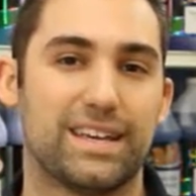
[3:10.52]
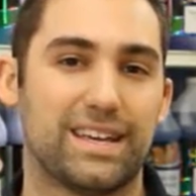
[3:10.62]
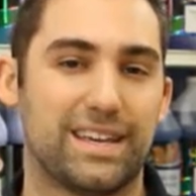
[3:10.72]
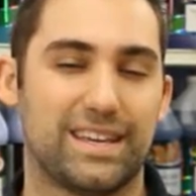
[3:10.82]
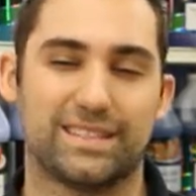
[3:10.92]

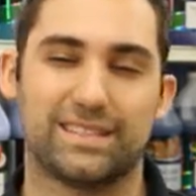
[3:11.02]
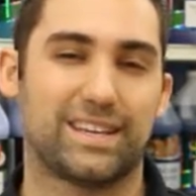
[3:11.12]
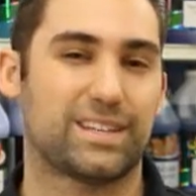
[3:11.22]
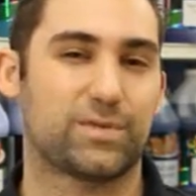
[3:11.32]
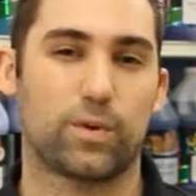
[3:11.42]
it
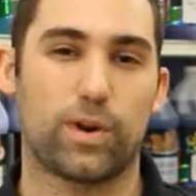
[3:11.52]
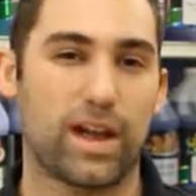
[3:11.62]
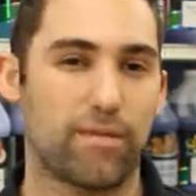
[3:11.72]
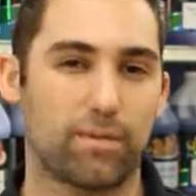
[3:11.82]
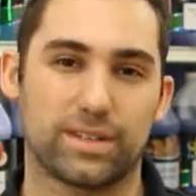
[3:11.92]
takes
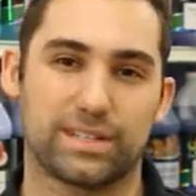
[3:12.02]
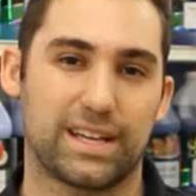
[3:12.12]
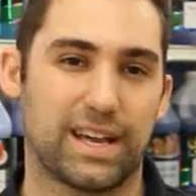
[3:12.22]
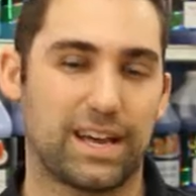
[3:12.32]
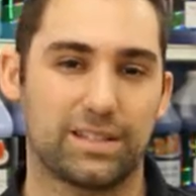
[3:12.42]
forever to
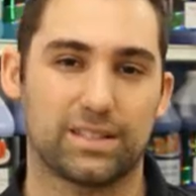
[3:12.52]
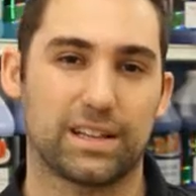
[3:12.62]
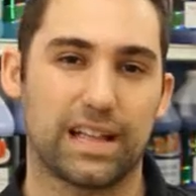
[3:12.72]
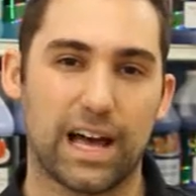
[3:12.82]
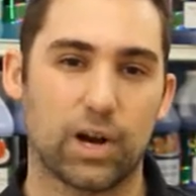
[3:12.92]
sand. It's
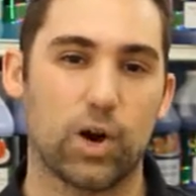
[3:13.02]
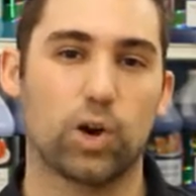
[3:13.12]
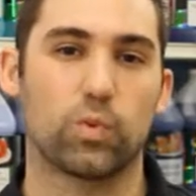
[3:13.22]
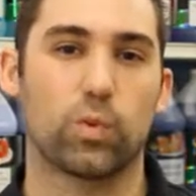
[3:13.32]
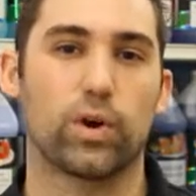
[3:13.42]
a lot of
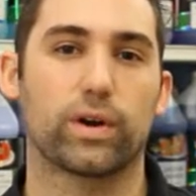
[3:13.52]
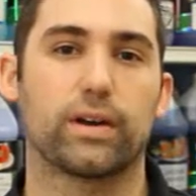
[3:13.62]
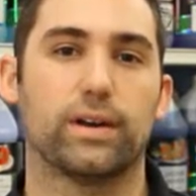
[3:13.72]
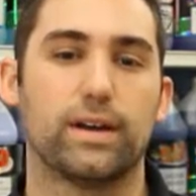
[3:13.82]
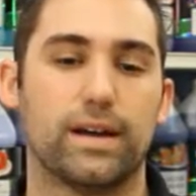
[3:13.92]
hard
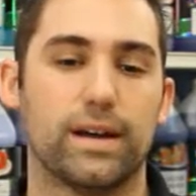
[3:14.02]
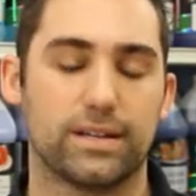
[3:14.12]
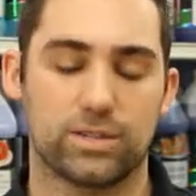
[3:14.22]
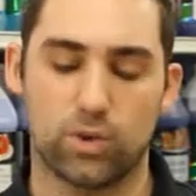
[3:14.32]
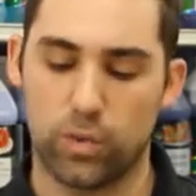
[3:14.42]

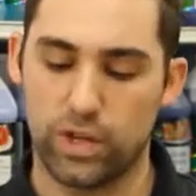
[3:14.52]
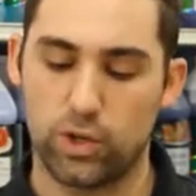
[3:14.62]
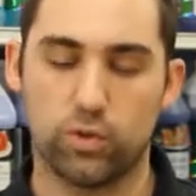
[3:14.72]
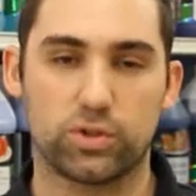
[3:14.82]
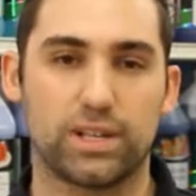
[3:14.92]
work. So we
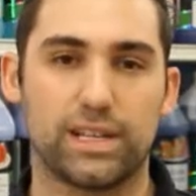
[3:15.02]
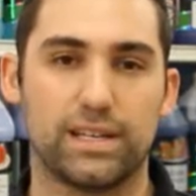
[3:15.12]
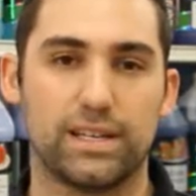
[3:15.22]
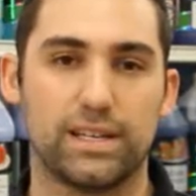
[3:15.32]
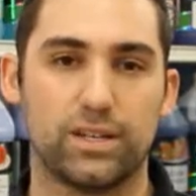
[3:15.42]

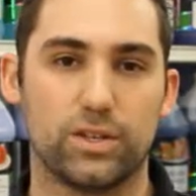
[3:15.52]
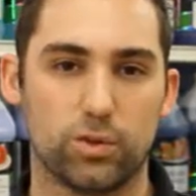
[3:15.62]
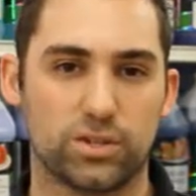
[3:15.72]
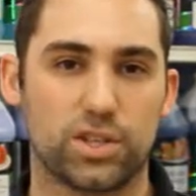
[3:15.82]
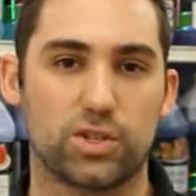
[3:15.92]
usually
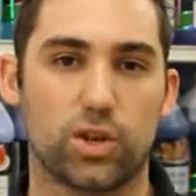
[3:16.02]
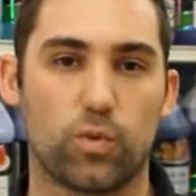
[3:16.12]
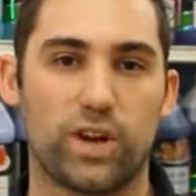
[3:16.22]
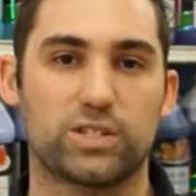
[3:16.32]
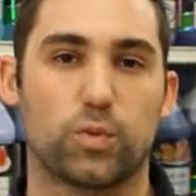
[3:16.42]
use this on
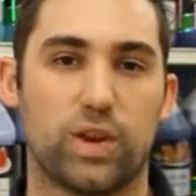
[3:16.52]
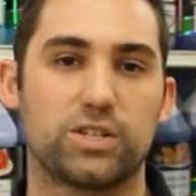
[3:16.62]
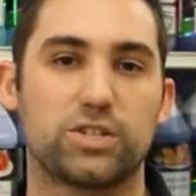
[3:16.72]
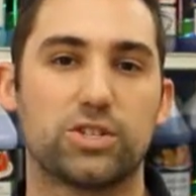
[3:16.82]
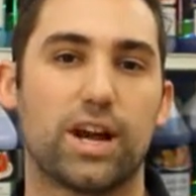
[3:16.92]

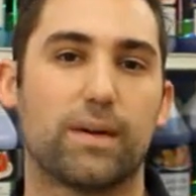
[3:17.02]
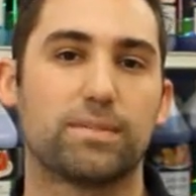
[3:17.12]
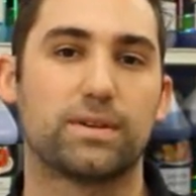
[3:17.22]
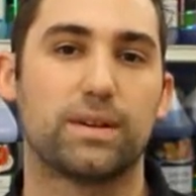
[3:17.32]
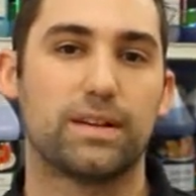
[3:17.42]
restoration
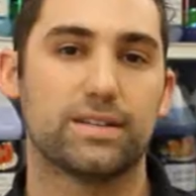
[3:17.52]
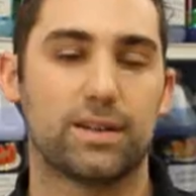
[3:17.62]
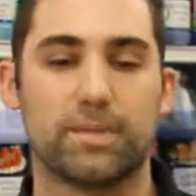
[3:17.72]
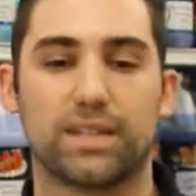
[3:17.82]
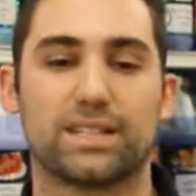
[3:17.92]
jobs,
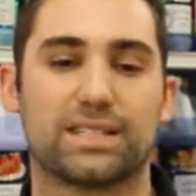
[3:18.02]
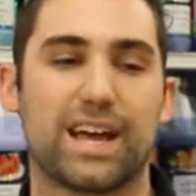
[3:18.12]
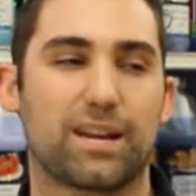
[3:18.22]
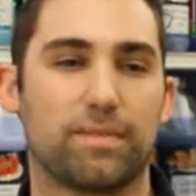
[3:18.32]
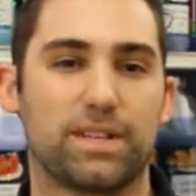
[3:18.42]
something that's
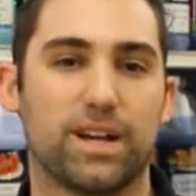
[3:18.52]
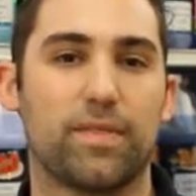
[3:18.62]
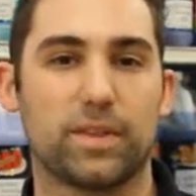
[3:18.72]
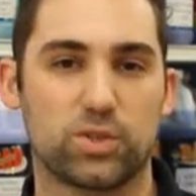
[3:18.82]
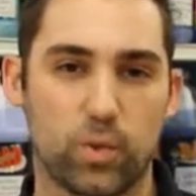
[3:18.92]
not going to be
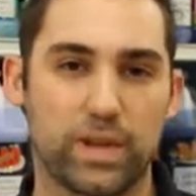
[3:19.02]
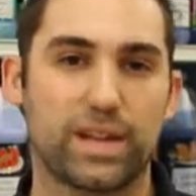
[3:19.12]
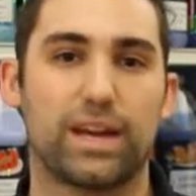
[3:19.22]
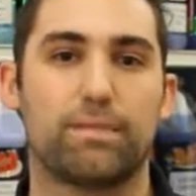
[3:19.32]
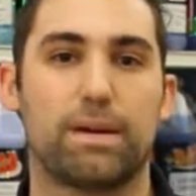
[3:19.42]
done this
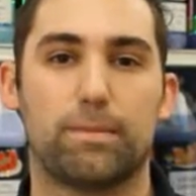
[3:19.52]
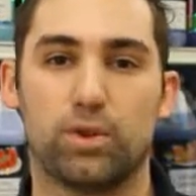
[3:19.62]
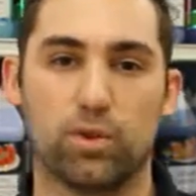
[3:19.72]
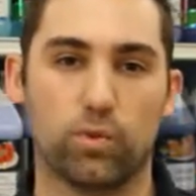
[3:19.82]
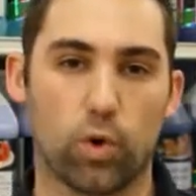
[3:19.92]
weekend. Maybe
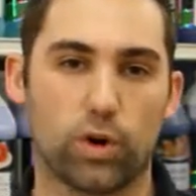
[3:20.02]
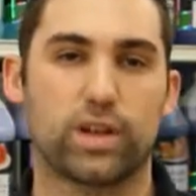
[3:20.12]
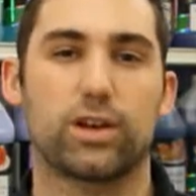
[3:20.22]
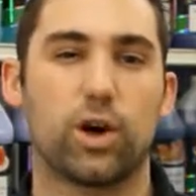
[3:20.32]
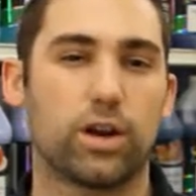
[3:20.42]
you're
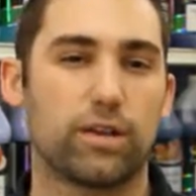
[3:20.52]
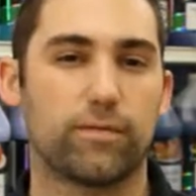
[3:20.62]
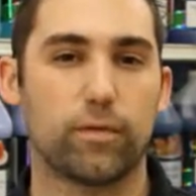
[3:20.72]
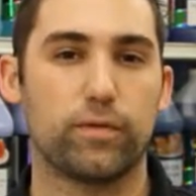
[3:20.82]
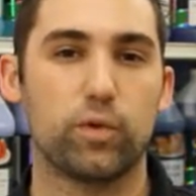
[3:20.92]
working on it
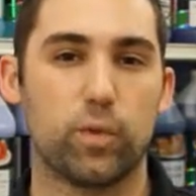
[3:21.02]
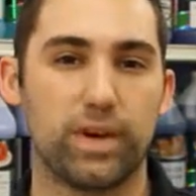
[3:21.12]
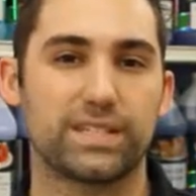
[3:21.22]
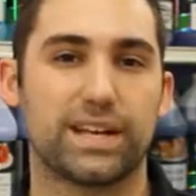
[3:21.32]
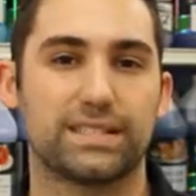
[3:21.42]
for a few
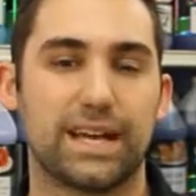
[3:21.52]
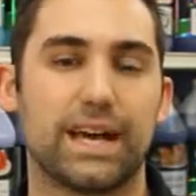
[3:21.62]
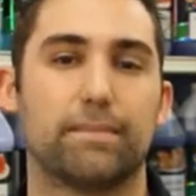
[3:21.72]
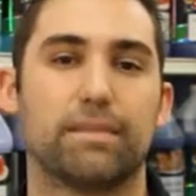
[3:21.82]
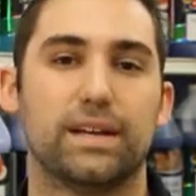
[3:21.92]
weeks at a
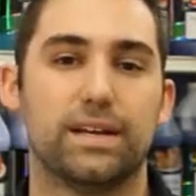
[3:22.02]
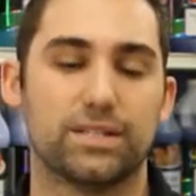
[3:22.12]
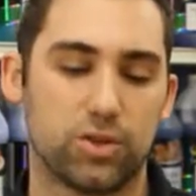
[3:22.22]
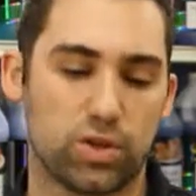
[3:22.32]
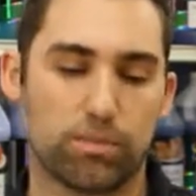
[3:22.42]
time.
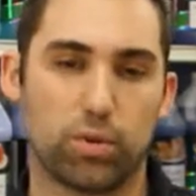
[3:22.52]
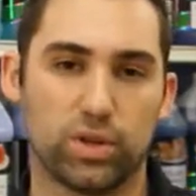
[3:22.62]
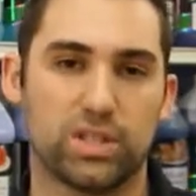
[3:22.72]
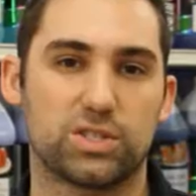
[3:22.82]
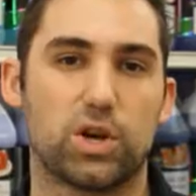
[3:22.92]
You can
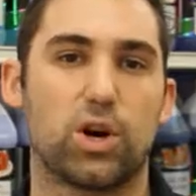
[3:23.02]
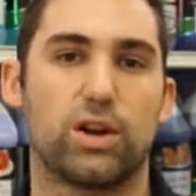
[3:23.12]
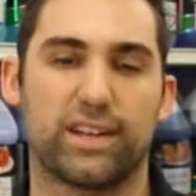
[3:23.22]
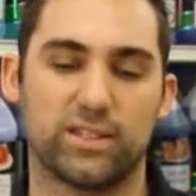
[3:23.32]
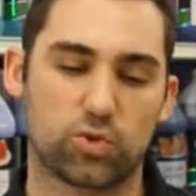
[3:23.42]
put this on,
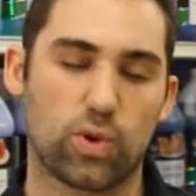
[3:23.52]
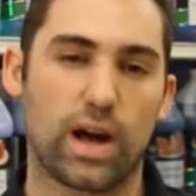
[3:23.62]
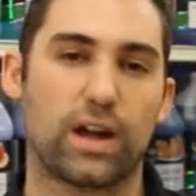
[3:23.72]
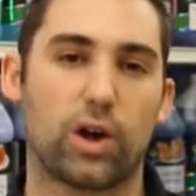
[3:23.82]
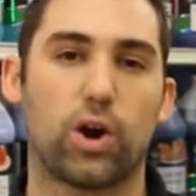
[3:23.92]
it can
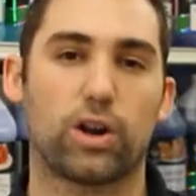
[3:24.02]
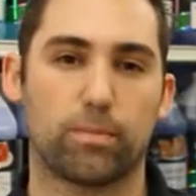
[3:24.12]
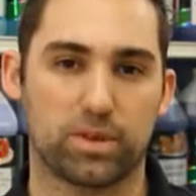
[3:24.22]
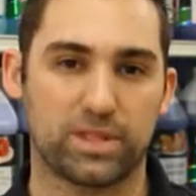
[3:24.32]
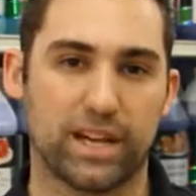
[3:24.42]
dry hard and
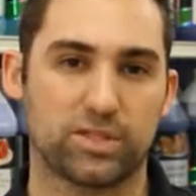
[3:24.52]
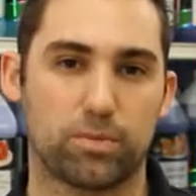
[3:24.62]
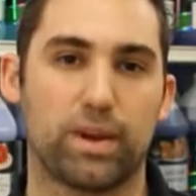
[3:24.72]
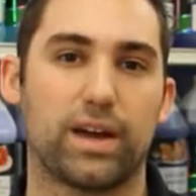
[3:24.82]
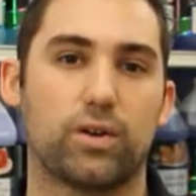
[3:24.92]
protect your
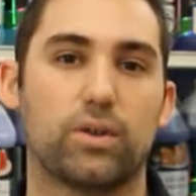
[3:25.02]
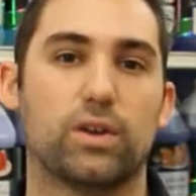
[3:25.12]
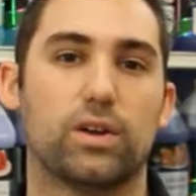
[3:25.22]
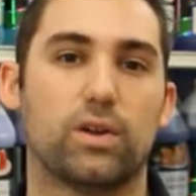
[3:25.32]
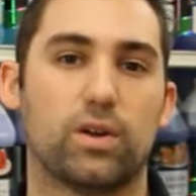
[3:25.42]
panel
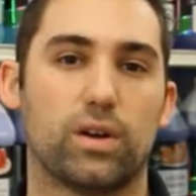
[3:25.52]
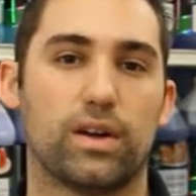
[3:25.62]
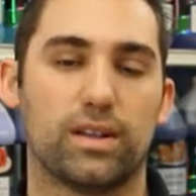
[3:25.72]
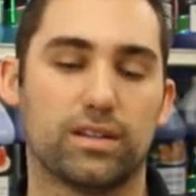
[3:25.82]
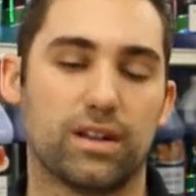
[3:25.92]

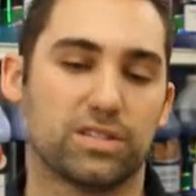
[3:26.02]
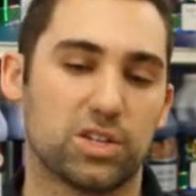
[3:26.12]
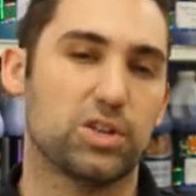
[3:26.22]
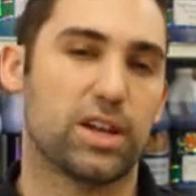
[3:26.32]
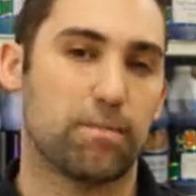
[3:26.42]
and
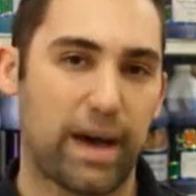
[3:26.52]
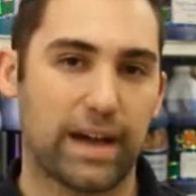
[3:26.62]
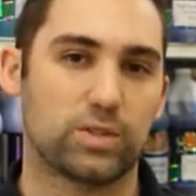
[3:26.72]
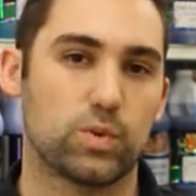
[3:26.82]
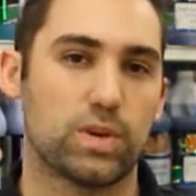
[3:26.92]
until you get
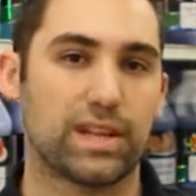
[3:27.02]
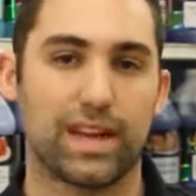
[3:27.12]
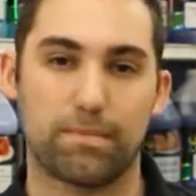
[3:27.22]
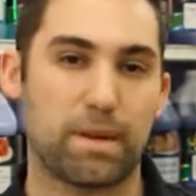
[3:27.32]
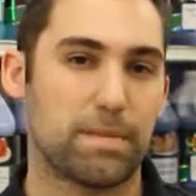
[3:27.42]
back to it
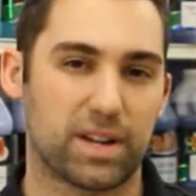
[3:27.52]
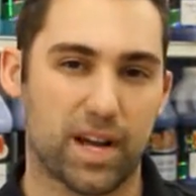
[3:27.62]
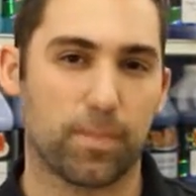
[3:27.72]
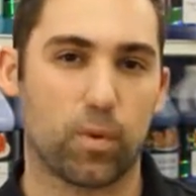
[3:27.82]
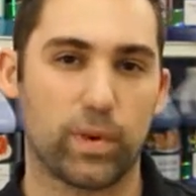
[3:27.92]
again, maybe in a
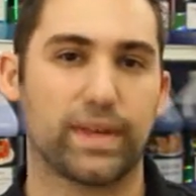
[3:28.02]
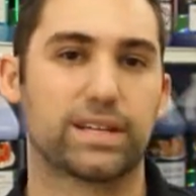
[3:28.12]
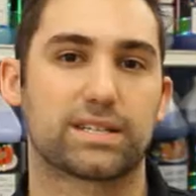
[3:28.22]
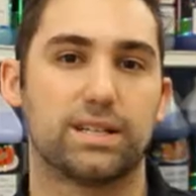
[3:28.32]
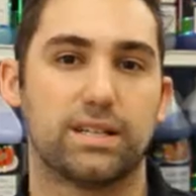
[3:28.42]
couple
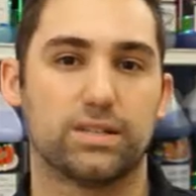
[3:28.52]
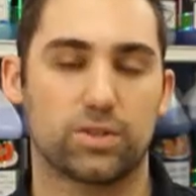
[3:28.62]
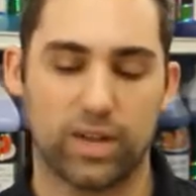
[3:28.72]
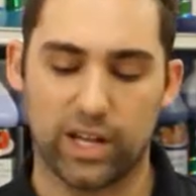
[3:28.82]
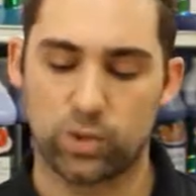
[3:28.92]
weeks.
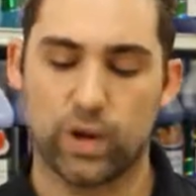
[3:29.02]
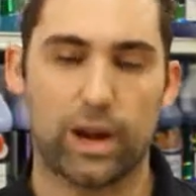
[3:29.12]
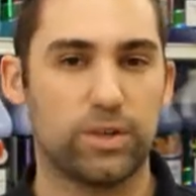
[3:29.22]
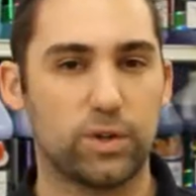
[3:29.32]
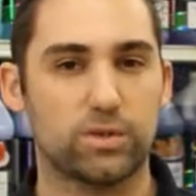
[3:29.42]
So that's where I
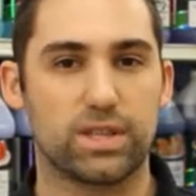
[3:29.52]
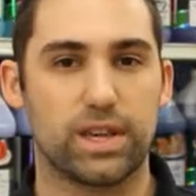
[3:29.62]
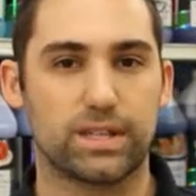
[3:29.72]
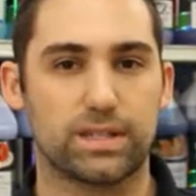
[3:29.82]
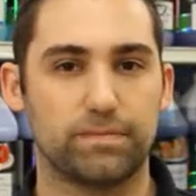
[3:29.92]
would use
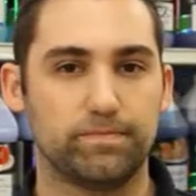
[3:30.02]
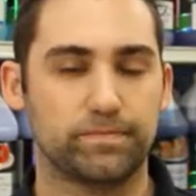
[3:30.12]
this.